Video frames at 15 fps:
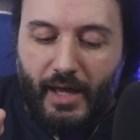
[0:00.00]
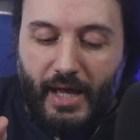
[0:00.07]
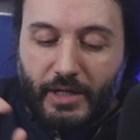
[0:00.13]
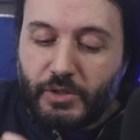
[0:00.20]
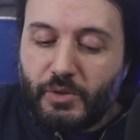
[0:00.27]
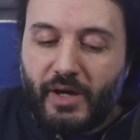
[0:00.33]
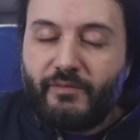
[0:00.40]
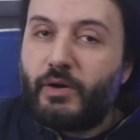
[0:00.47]
I
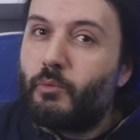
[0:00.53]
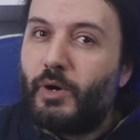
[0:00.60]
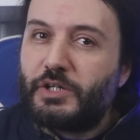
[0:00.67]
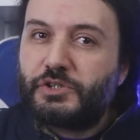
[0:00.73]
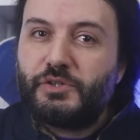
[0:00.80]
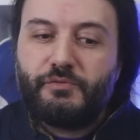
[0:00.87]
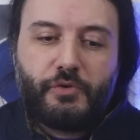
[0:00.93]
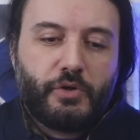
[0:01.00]
do have a
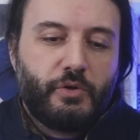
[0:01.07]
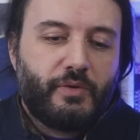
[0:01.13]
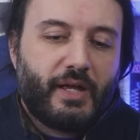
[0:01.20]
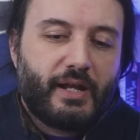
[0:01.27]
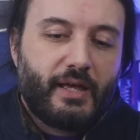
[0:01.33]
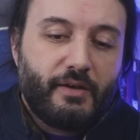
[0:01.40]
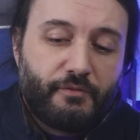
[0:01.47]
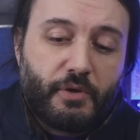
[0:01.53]
question for you
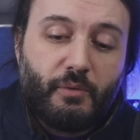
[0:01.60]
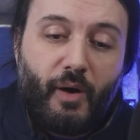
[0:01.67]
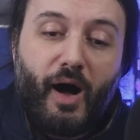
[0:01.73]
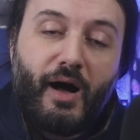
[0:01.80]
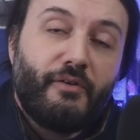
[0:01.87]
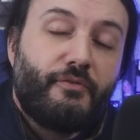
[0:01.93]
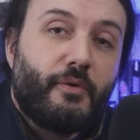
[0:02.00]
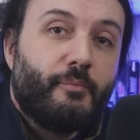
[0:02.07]
then. If you
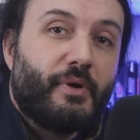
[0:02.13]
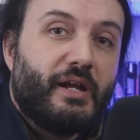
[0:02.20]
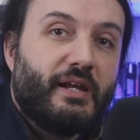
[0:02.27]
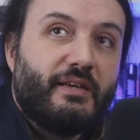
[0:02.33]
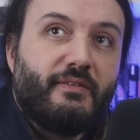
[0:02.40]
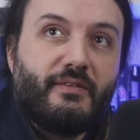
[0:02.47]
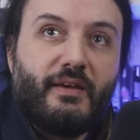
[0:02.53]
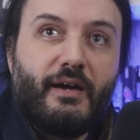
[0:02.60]
are from
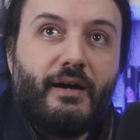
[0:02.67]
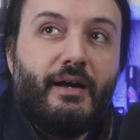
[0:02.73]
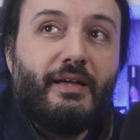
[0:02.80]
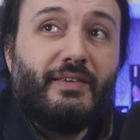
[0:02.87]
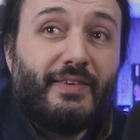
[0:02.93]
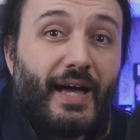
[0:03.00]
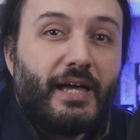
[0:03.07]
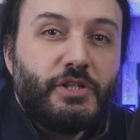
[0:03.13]
Galicia,
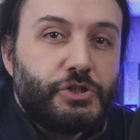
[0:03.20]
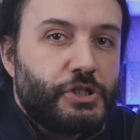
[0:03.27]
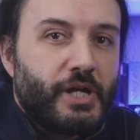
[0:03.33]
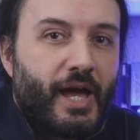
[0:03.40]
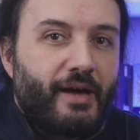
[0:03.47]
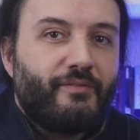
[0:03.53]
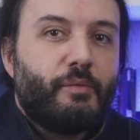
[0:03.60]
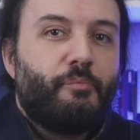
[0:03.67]
does she
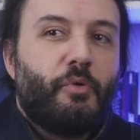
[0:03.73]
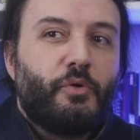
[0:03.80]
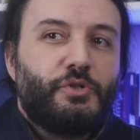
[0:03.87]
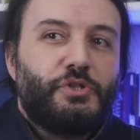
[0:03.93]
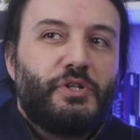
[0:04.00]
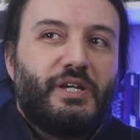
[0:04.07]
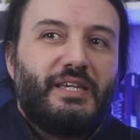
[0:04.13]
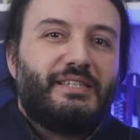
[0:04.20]
have a
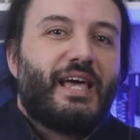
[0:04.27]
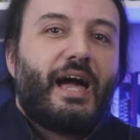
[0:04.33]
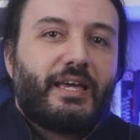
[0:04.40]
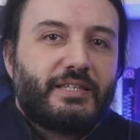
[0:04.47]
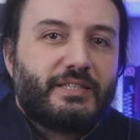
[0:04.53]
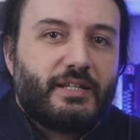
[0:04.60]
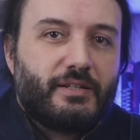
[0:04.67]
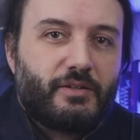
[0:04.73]
Portuguese
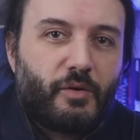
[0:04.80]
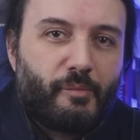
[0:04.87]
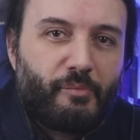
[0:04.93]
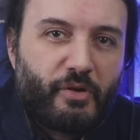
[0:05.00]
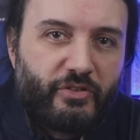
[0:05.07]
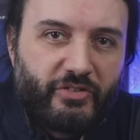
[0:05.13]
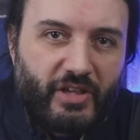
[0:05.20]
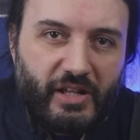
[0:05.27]
accent or
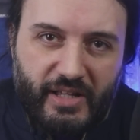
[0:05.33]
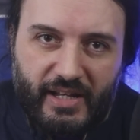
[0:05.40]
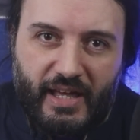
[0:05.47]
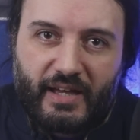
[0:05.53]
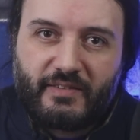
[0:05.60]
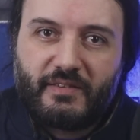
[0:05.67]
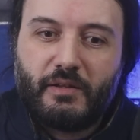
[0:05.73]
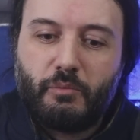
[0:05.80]
Brazilian
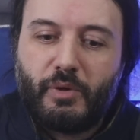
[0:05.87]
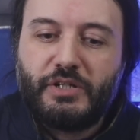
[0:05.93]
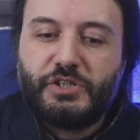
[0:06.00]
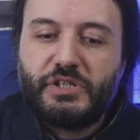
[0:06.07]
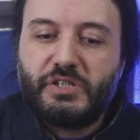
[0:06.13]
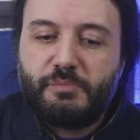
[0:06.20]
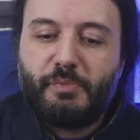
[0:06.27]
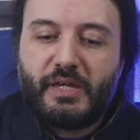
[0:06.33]
accent when
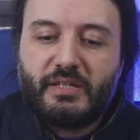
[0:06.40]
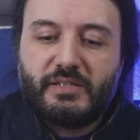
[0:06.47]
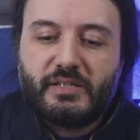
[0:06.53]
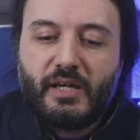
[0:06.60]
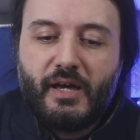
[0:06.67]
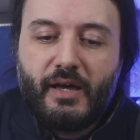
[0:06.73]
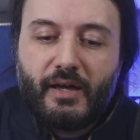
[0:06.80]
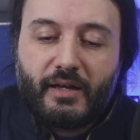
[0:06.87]
she speaks
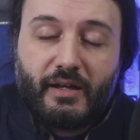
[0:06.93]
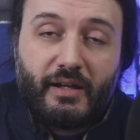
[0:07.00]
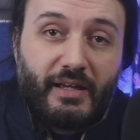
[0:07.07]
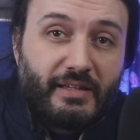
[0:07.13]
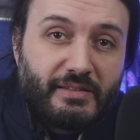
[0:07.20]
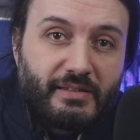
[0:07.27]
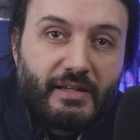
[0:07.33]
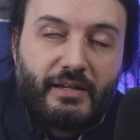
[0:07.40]

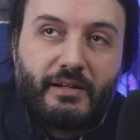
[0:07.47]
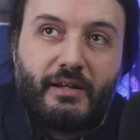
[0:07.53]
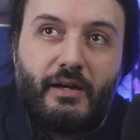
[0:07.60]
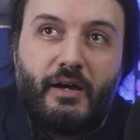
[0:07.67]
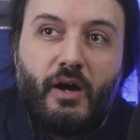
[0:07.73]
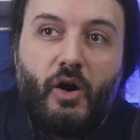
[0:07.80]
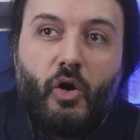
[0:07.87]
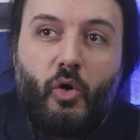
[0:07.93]
Galician?
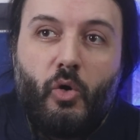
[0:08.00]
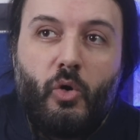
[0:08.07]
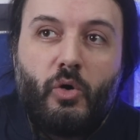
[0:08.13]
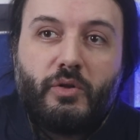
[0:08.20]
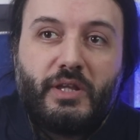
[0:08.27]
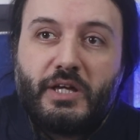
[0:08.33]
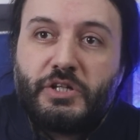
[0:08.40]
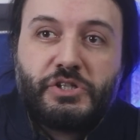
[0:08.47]
Or
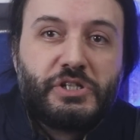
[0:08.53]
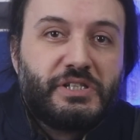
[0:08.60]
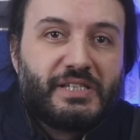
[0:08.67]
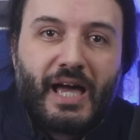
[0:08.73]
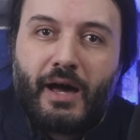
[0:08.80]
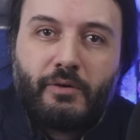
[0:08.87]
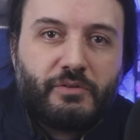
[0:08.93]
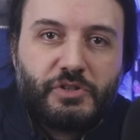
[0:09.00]
does she
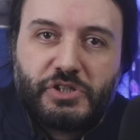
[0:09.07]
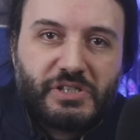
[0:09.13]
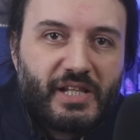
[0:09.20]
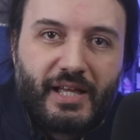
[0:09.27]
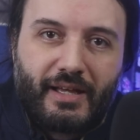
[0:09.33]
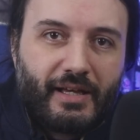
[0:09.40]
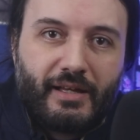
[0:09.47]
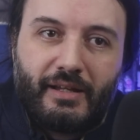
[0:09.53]
sound just
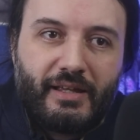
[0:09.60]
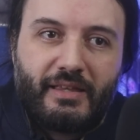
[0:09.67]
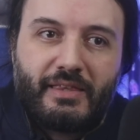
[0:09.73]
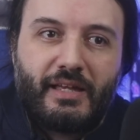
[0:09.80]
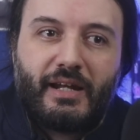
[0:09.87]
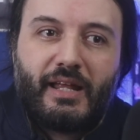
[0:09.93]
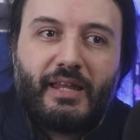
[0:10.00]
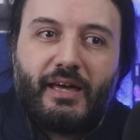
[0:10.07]
like
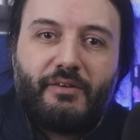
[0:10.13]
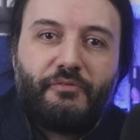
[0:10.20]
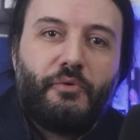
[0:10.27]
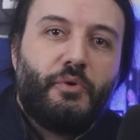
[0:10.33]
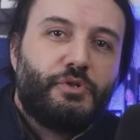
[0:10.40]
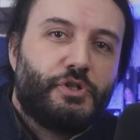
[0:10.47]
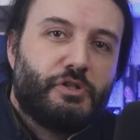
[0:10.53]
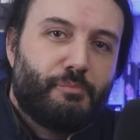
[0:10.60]
Galician and
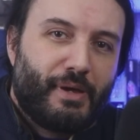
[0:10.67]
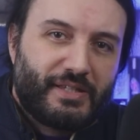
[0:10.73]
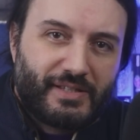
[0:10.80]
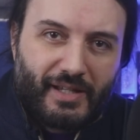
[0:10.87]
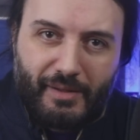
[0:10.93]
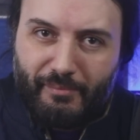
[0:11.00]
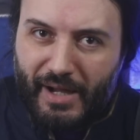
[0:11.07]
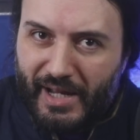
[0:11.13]
therefore she's
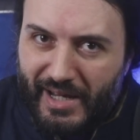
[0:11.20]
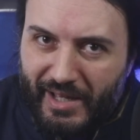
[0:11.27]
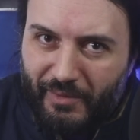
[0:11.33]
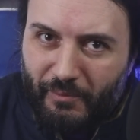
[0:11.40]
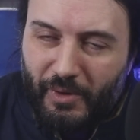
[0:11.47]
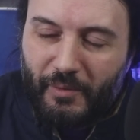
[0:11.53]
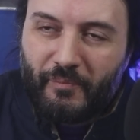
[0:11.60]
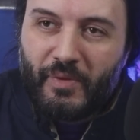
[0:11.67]
basically bilingual?